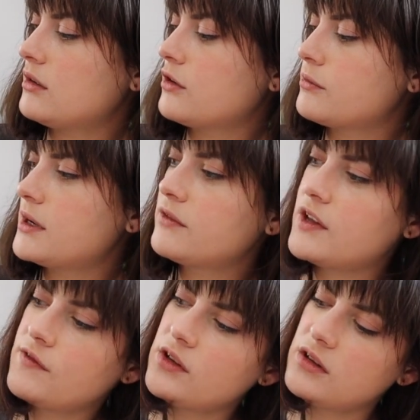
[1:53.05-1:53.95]
Career of
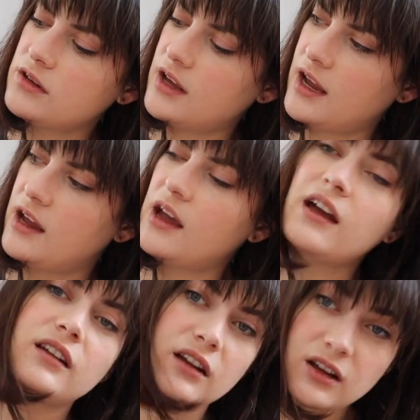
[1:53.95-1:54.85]
Evil,
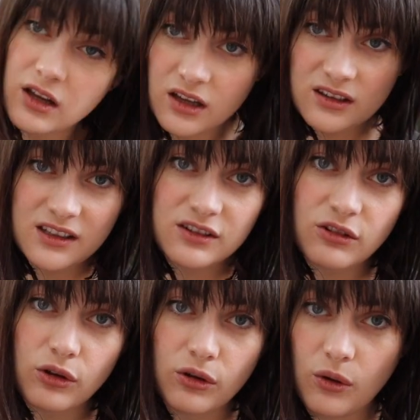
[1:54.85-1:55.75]
and
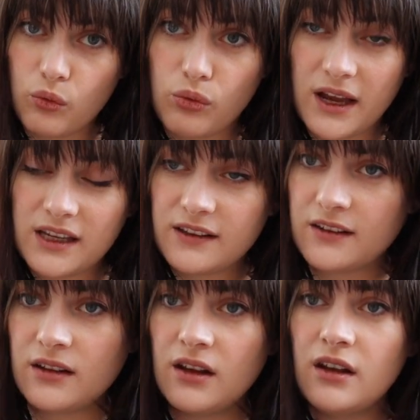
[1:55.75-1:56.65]
Lethal White.